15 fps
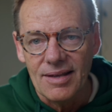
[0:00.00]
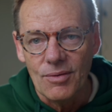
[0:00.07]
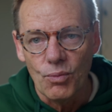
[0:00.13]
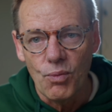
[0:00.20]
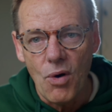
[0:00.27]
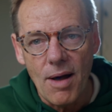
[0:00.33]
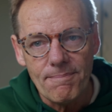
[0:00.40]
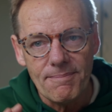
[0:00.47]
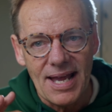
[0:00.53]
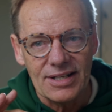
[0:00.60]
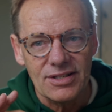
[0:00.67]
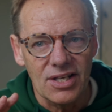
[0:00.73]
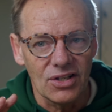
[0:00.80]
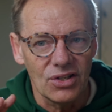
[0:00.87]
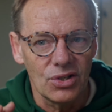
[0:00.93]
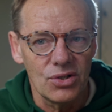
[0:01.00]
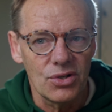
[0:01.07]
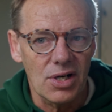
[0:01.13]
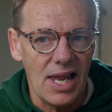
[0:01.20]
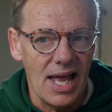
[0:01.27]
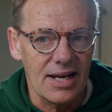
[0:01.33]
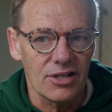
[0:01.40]
what makes it
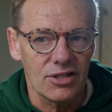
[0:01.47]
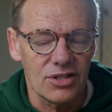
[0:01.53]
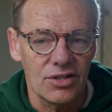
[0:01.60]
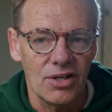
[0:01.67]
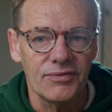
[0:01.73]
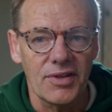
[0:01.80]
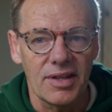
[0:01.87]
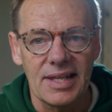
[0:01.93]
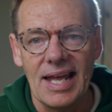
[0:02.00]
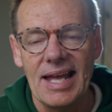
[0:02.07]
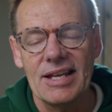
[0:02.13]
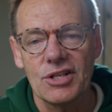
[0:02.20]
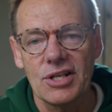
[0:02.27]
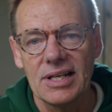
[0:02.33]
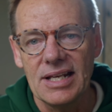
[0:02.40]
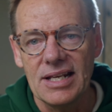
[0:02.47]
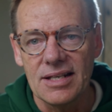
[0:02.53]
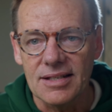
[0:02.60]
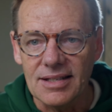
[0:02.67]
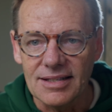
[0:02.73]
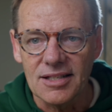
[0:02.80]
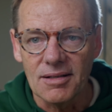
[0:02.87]
look like it's softer than it actually
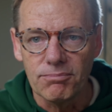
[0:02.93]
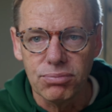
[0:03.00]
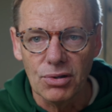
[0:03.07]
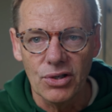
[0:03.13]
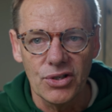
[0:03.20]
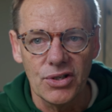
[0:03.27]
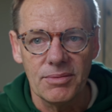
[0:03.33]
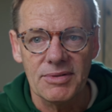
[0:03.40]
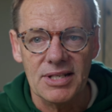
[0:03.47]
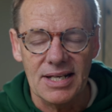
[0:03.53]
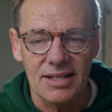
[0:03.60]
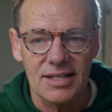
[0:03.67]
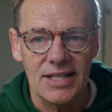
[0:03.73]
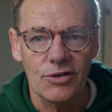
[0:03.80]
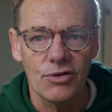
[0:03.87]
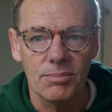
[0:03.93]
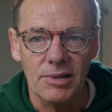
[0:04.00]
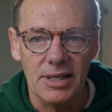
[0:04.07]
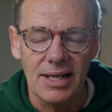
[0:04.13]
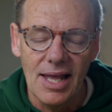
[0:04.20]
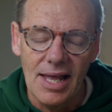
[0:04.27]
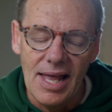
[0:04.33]
is it blooms
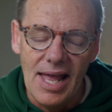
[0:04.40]
considerably.